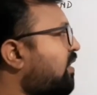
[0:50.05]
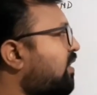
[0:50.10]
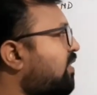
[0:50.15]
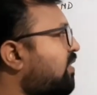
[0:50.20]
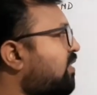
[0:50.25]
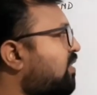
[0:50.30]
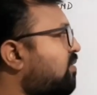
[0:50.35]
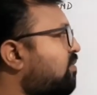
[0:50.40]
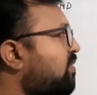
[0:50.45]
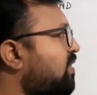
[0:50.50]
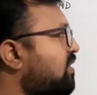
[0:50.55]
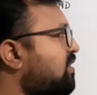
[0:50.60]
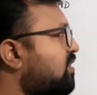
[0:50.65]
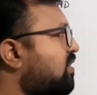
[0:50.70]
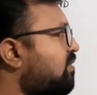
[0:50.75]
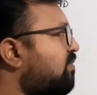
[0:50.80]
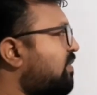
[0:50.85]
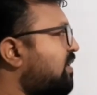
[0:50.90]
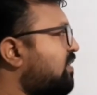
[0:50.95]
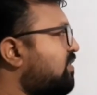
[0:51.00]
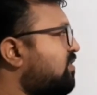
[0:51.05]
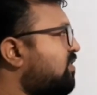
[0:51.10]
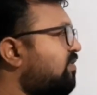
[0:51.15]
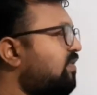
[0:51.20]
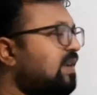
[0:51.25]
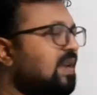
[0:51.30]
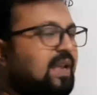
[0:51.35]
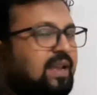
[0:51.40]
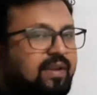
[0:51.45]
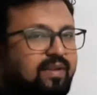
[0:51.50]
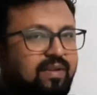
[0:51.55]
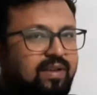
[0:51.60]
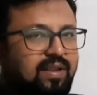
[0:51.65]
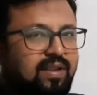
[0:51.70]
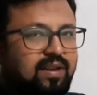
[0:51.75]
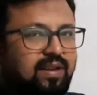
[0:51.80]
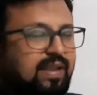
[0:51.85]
the measurements of diagonal